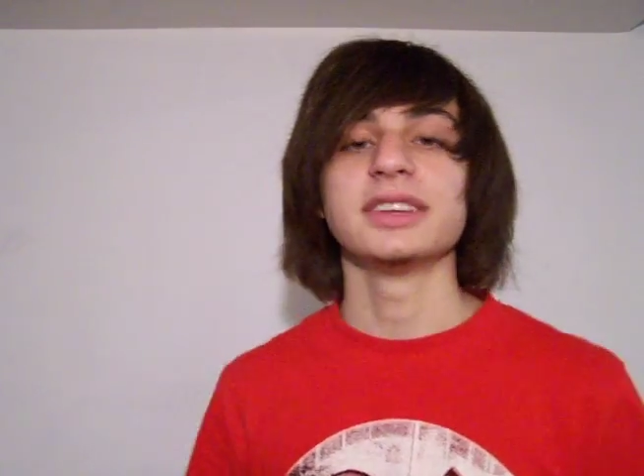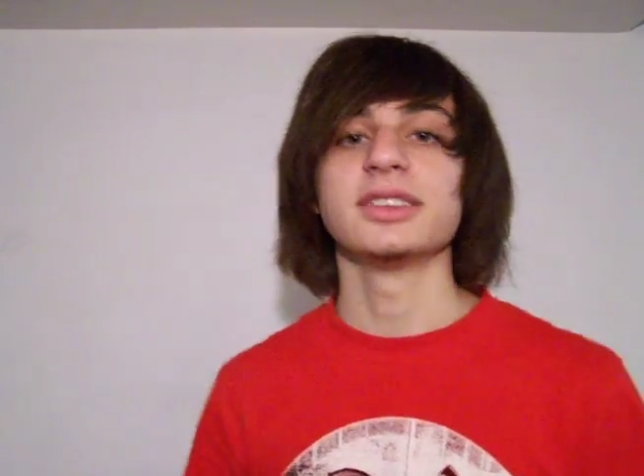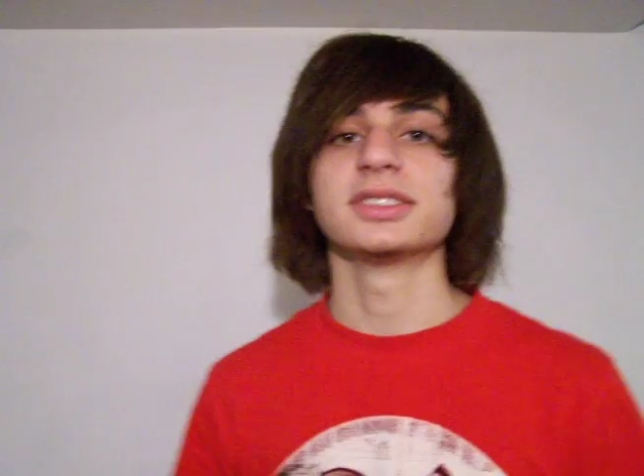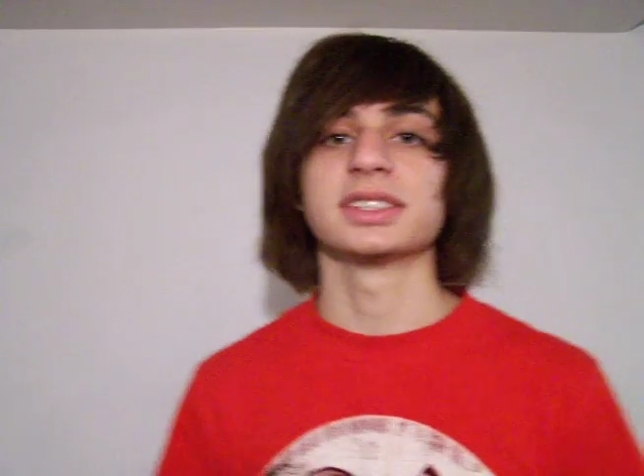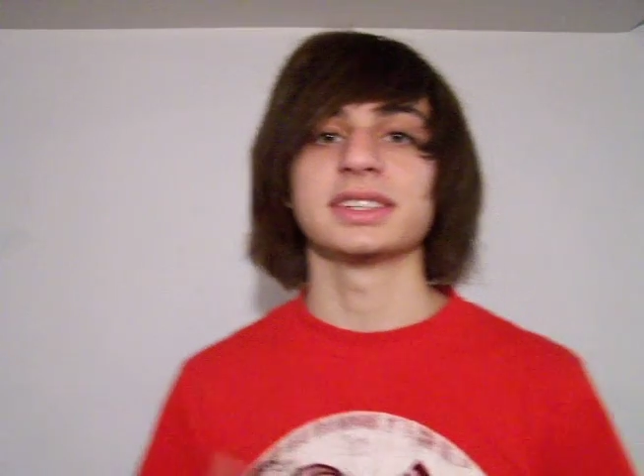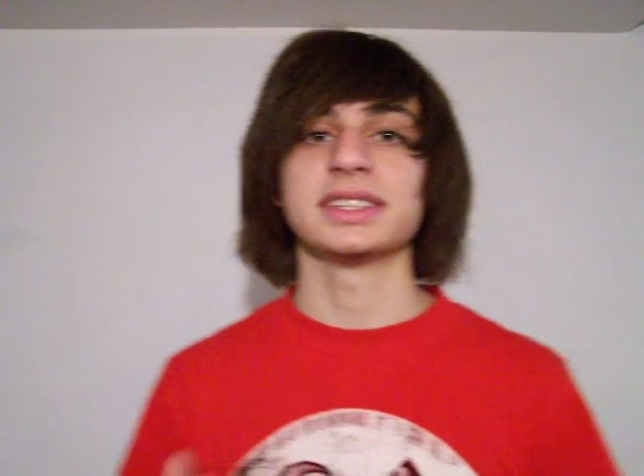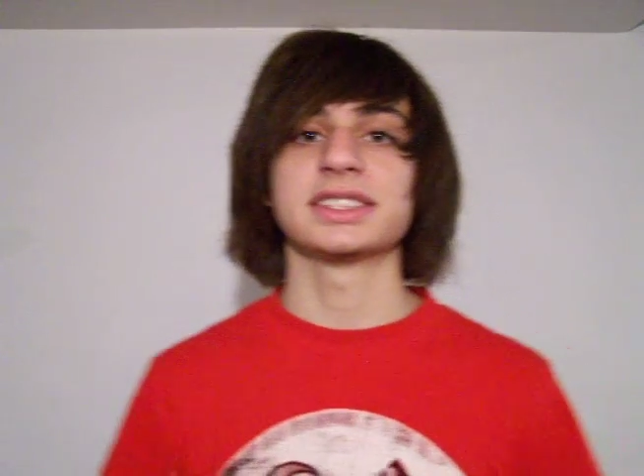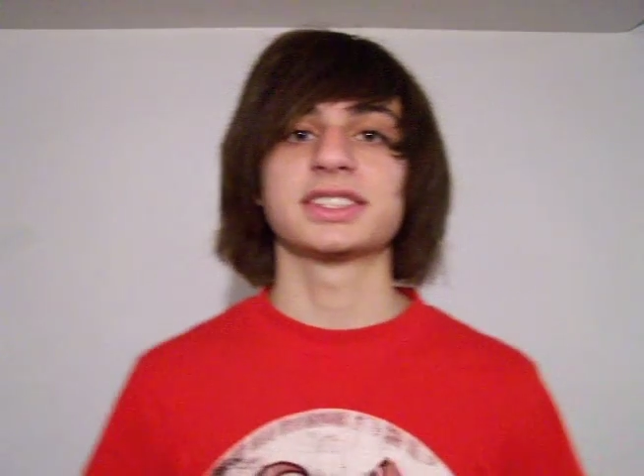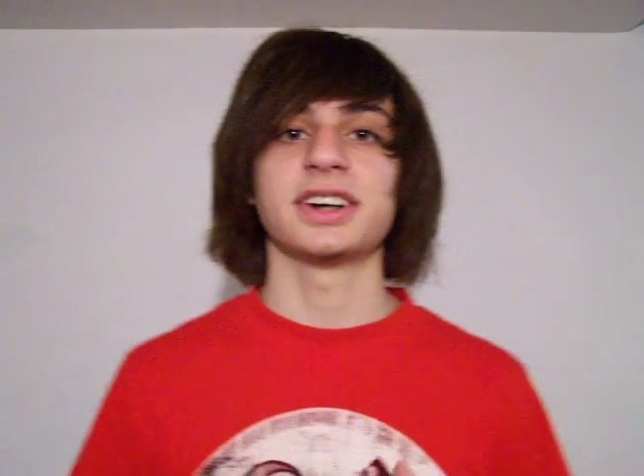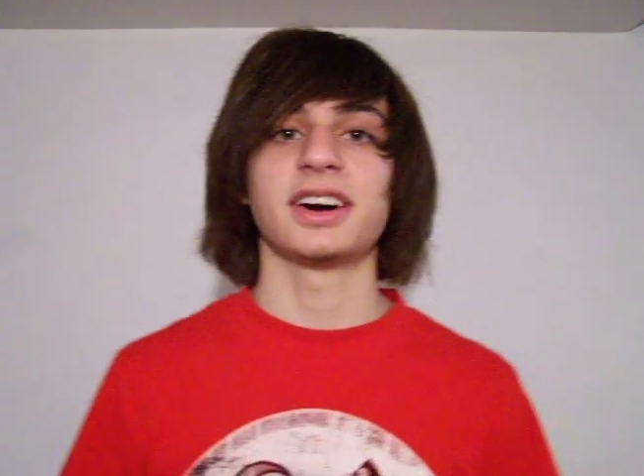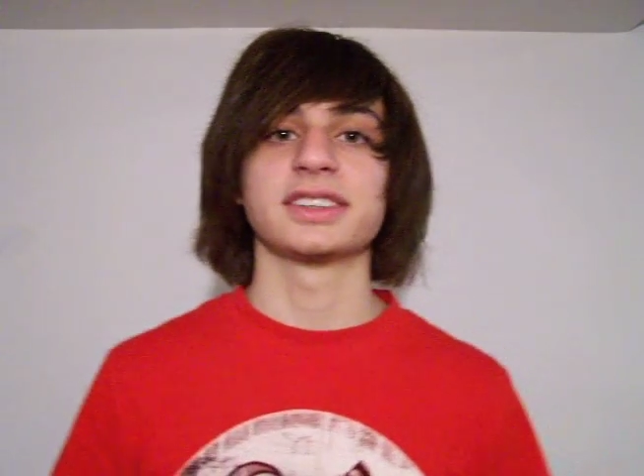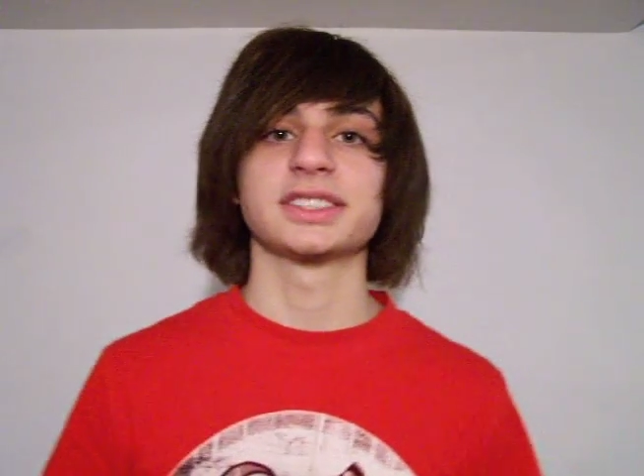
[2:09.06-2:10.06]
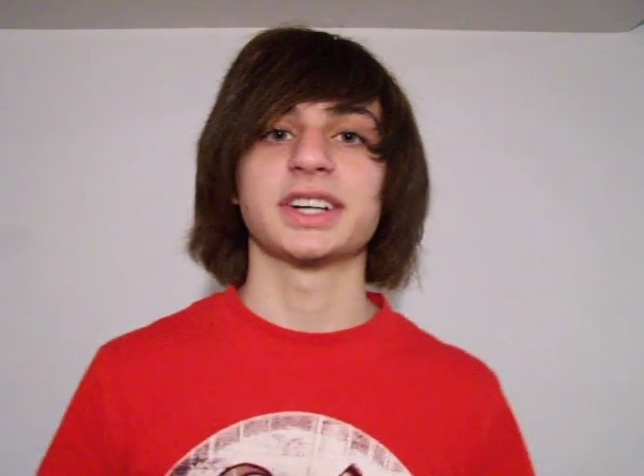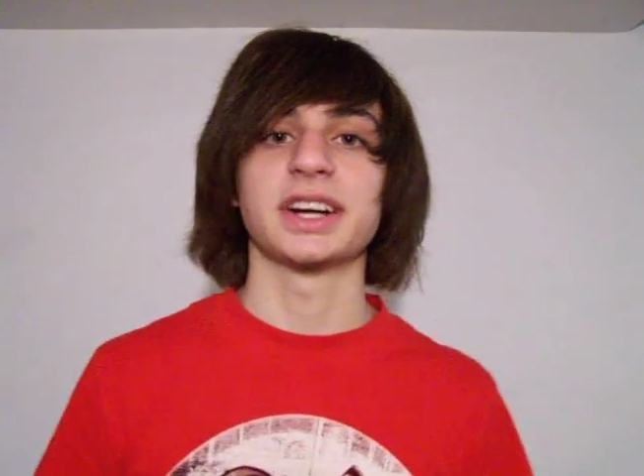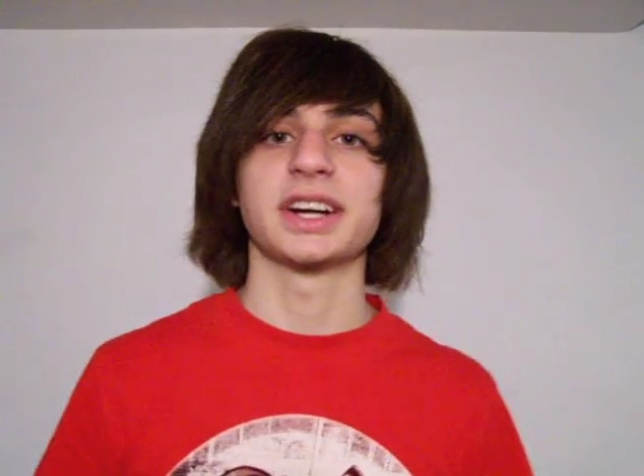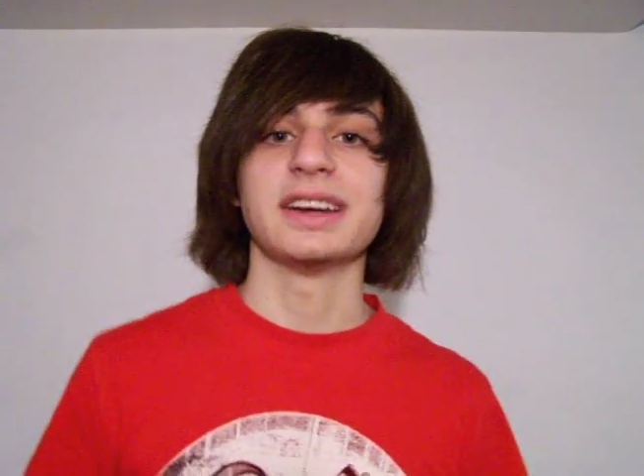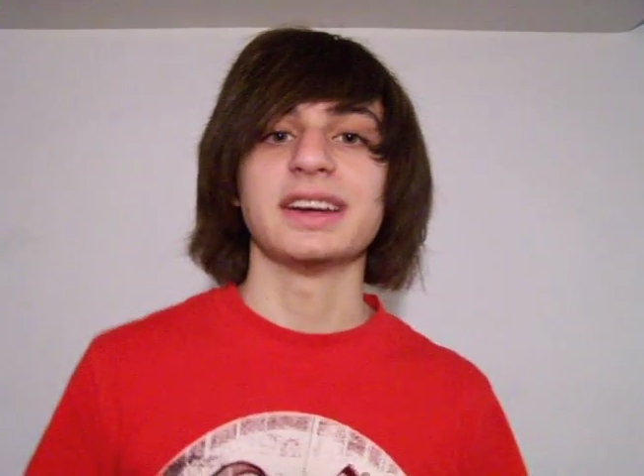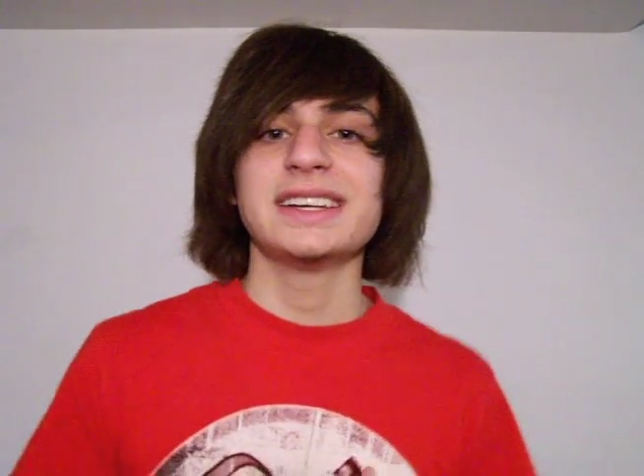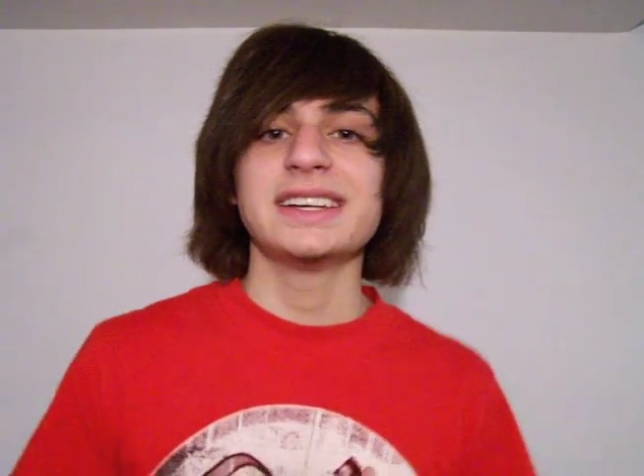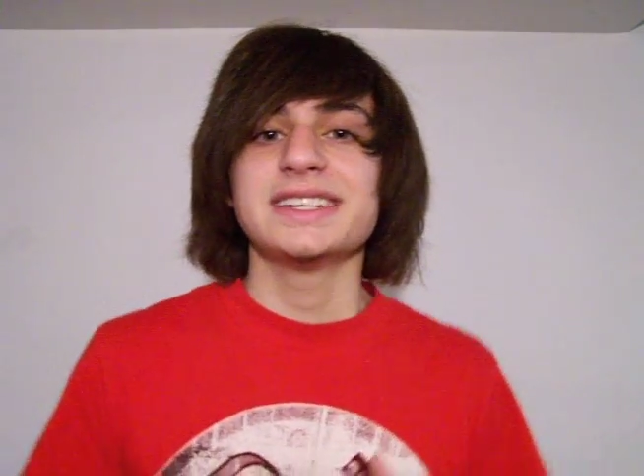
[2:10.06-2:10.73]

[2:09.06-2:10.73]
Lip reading: Usually these songs are